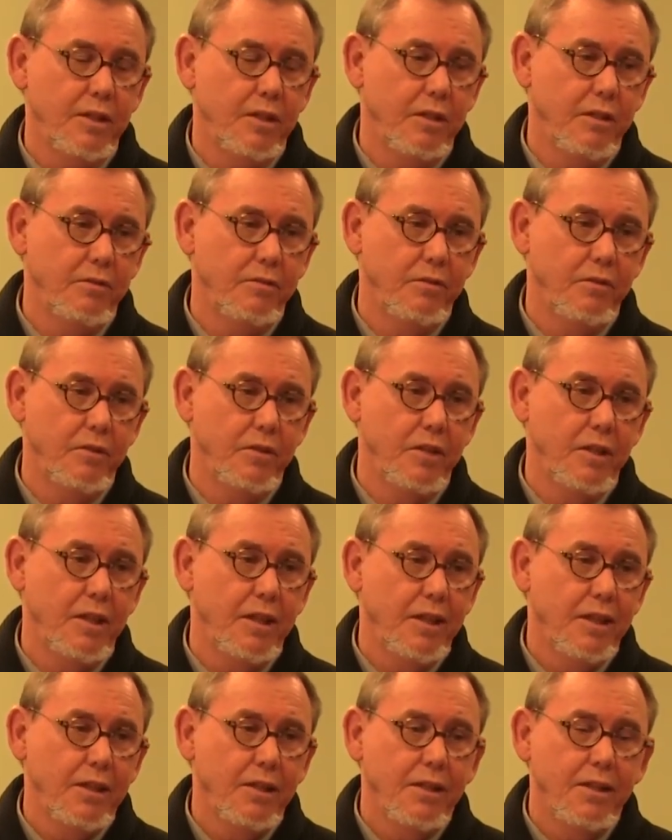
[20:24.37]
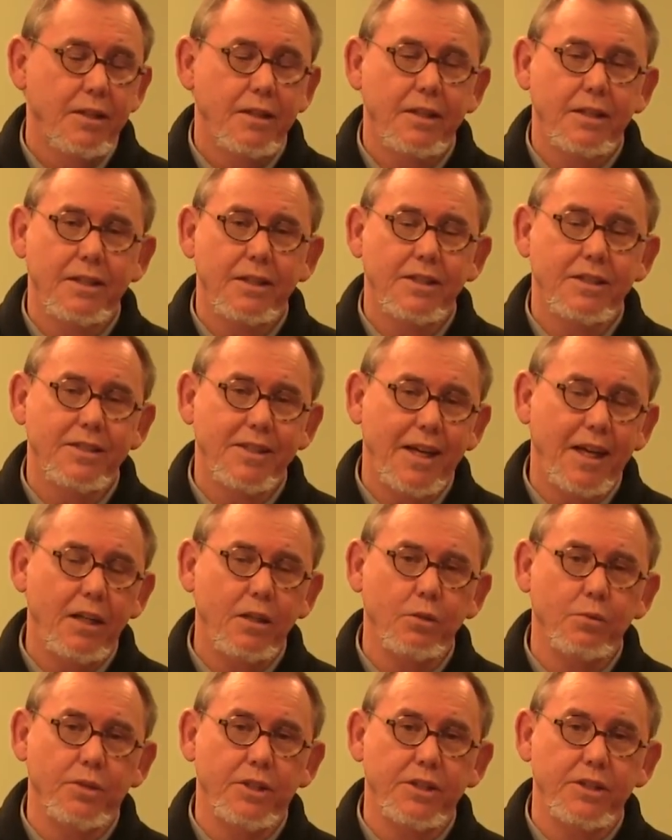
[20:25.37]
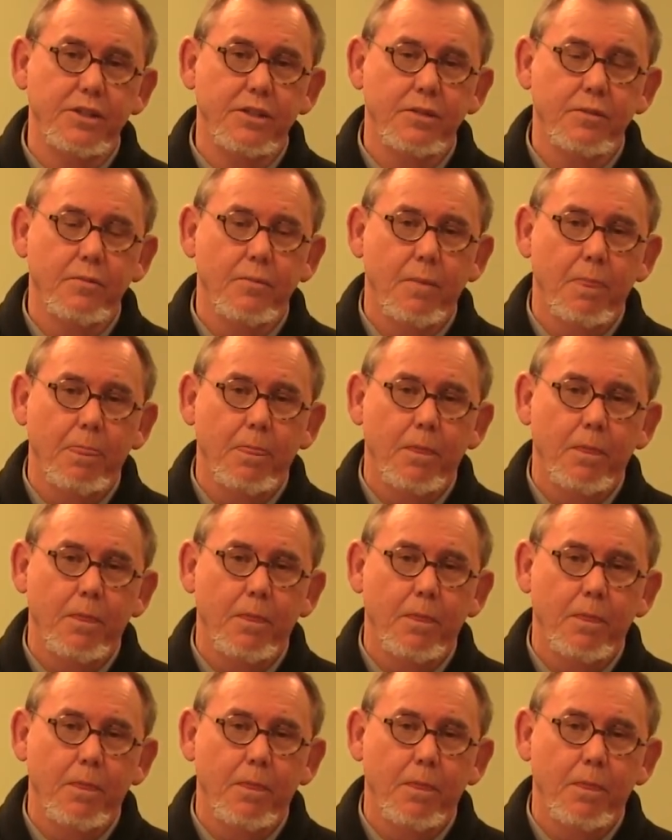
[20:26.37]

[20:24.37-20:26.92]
that the salaries,